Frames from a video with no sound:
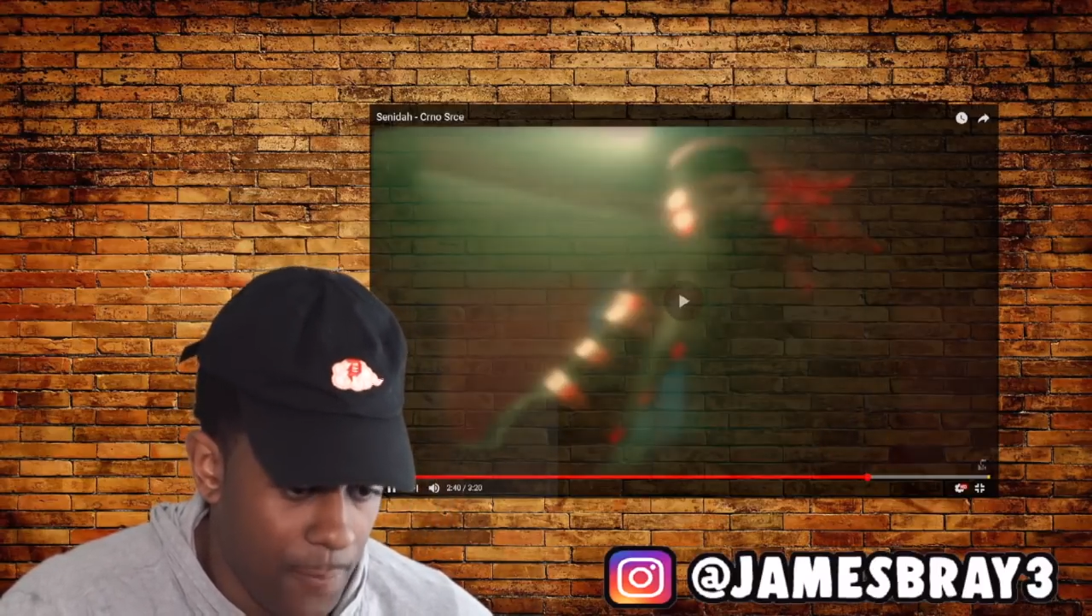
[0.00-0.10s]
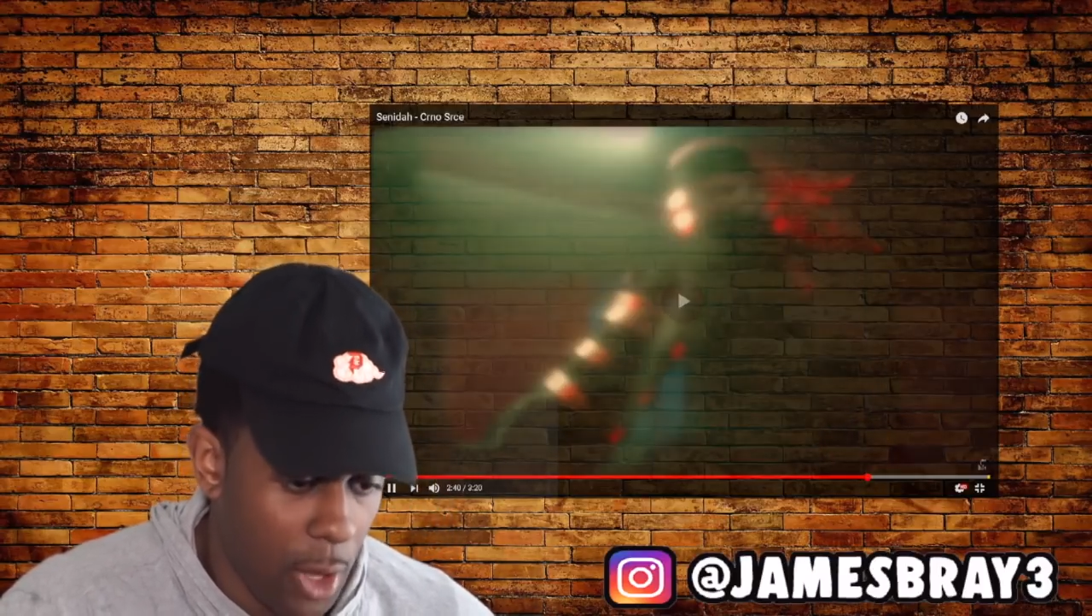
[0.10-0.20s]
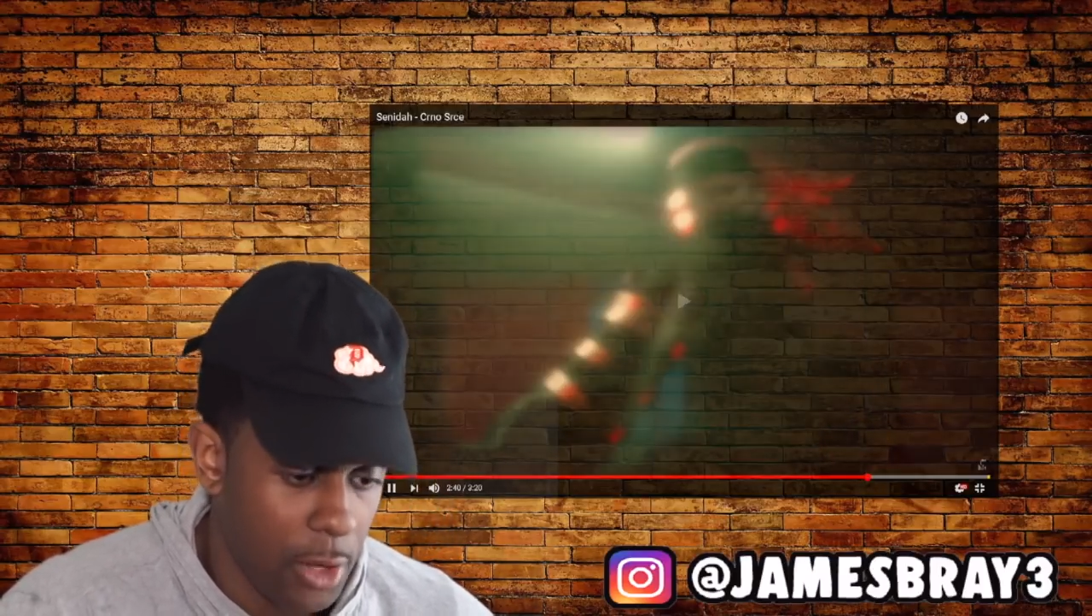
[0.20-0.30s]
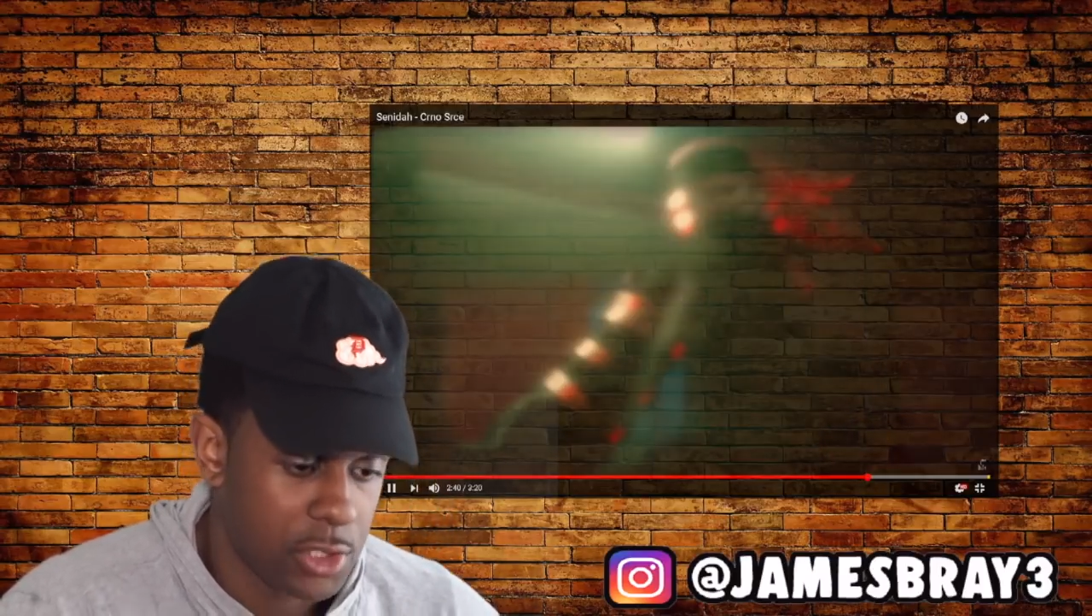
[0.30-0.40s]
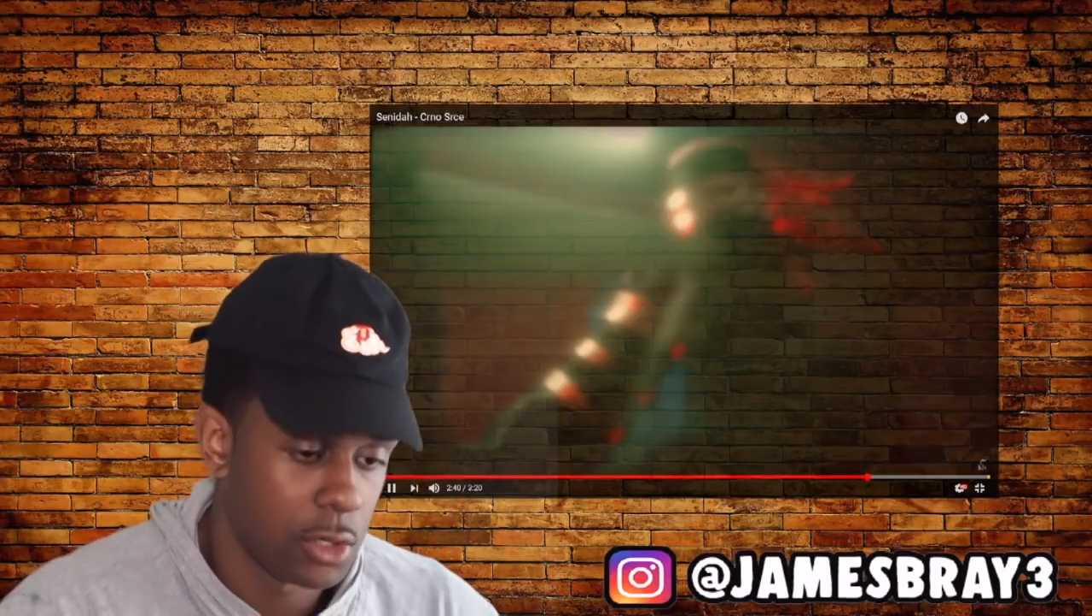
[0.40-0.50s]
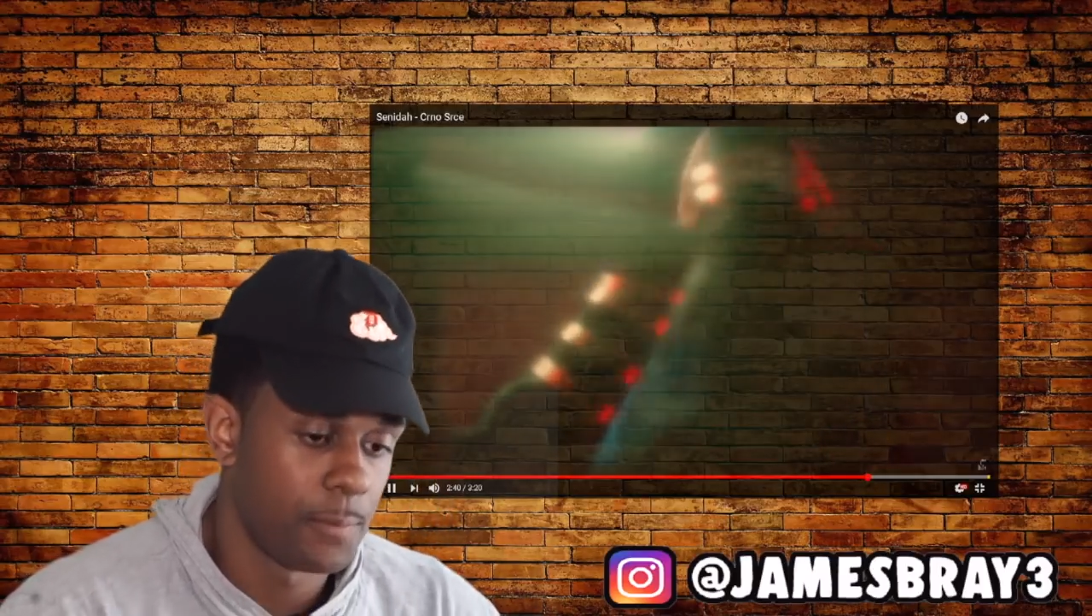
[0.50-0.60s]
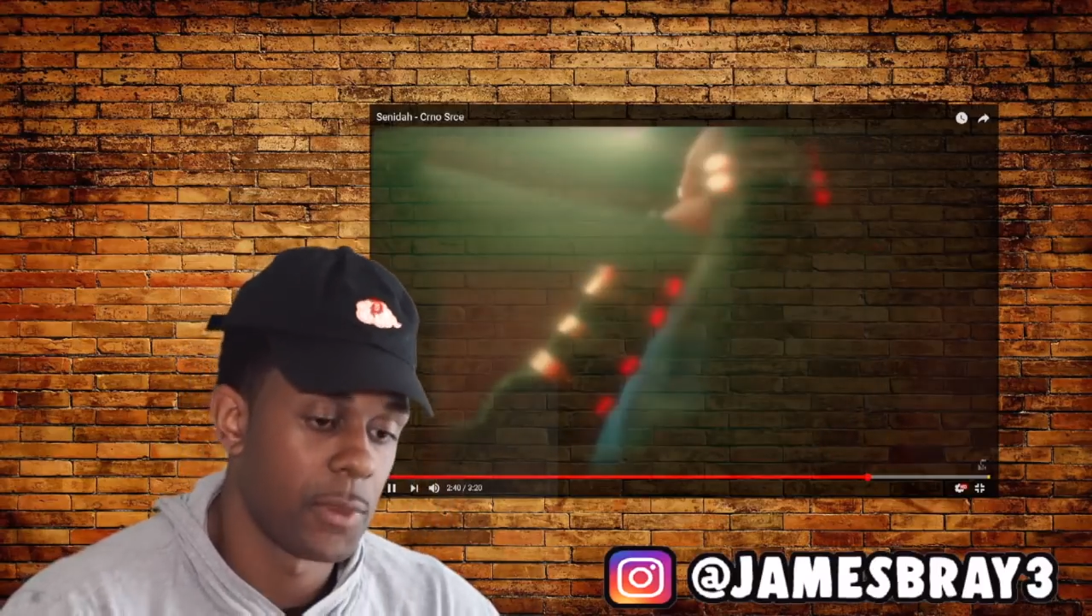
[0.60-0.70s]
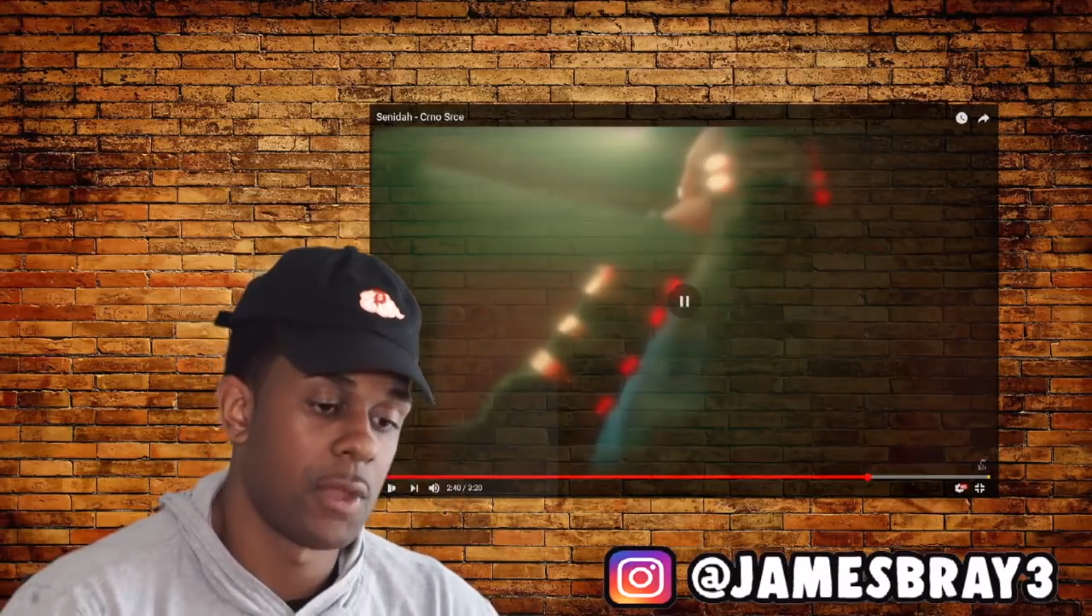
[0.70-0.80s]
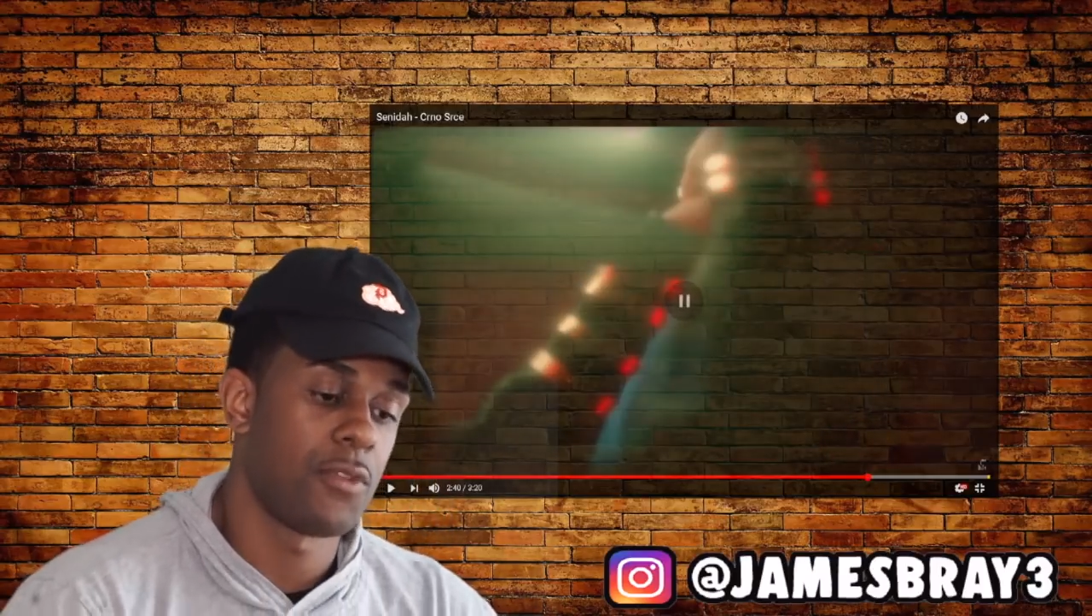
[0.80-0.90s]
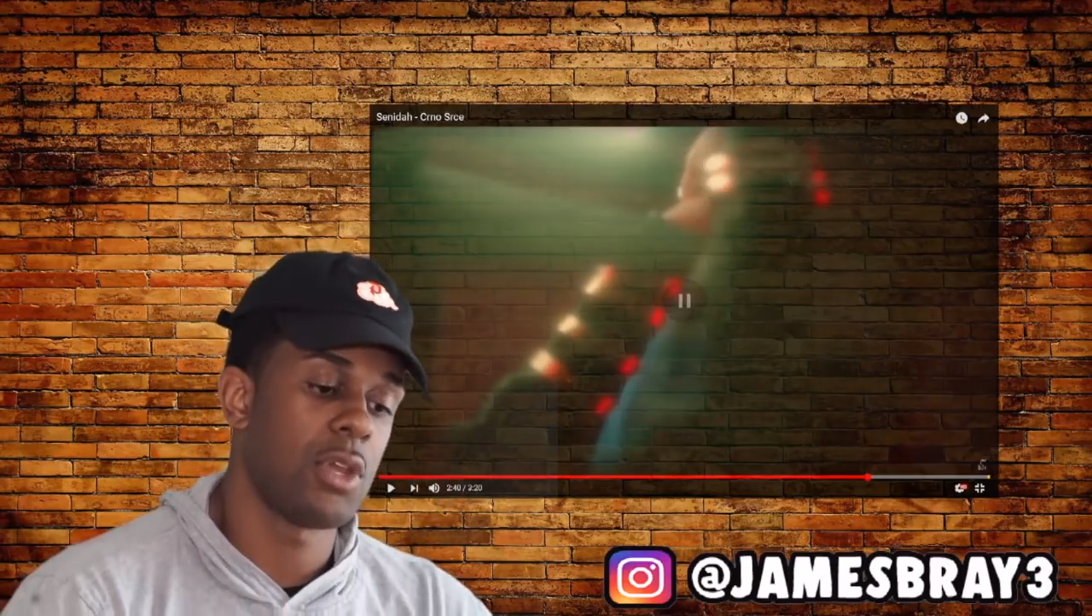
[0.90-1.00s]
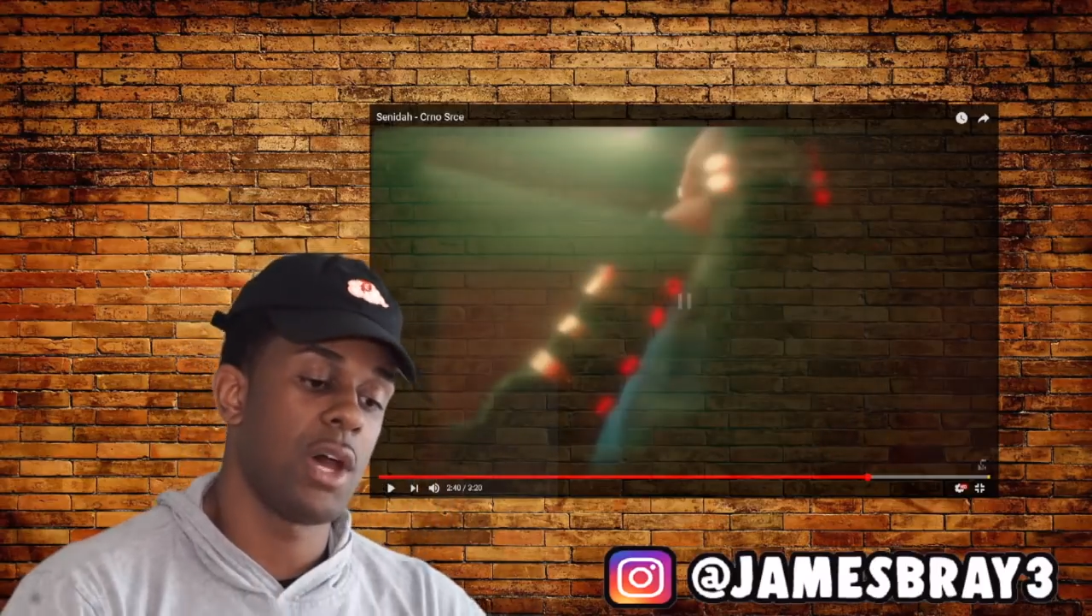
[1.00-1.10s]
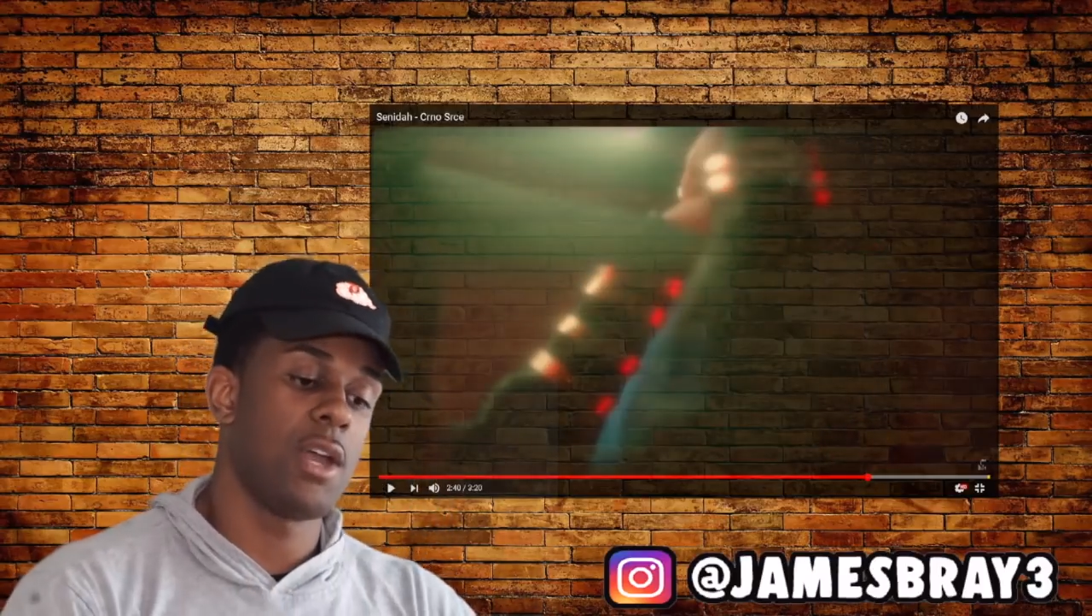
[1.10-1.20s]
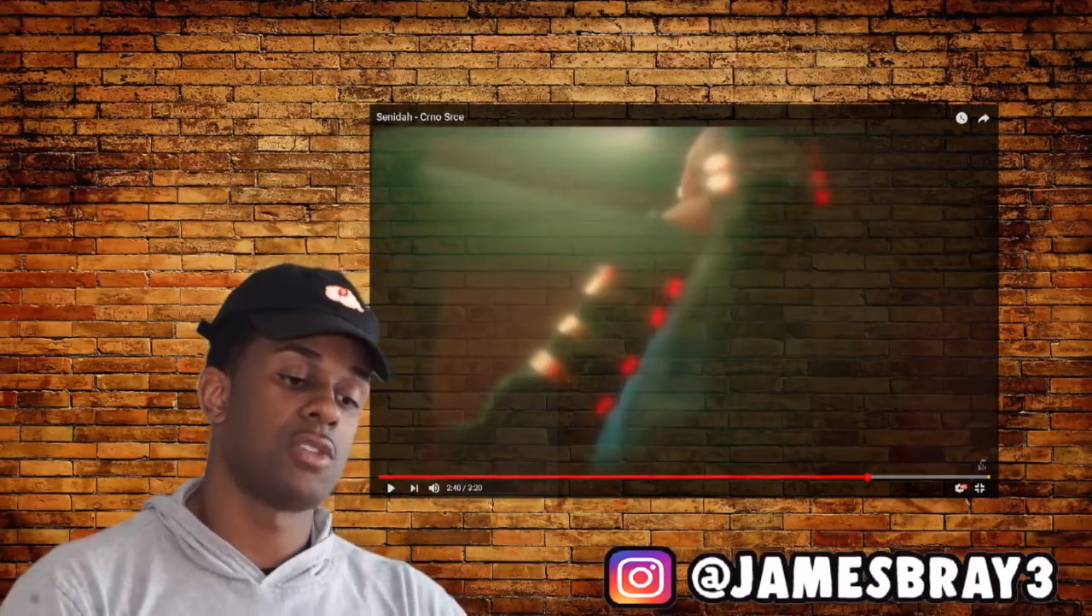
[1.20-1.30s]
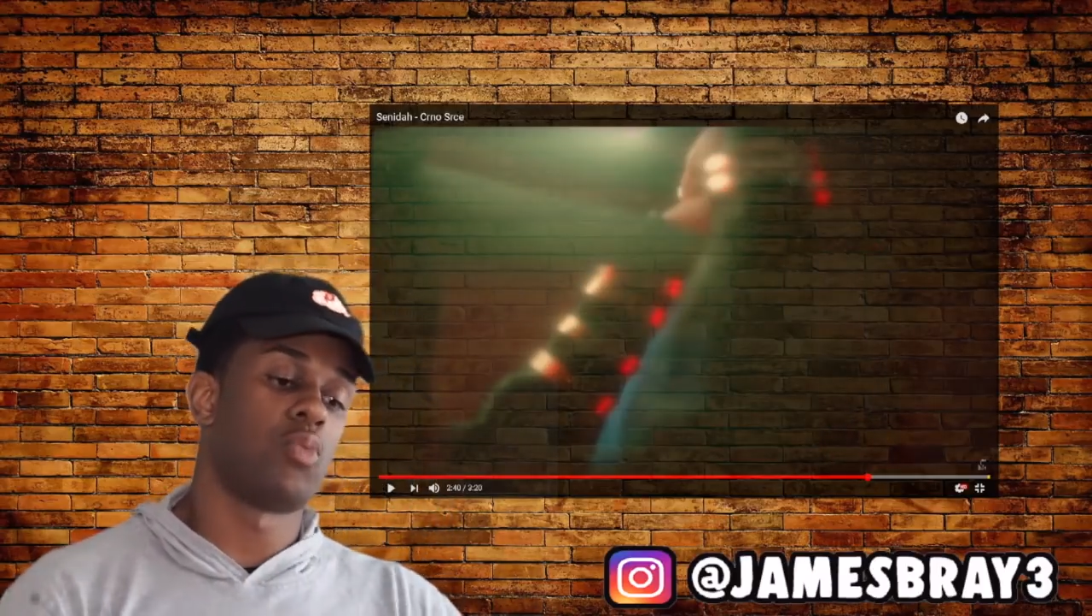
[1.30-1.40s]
Also, if you guys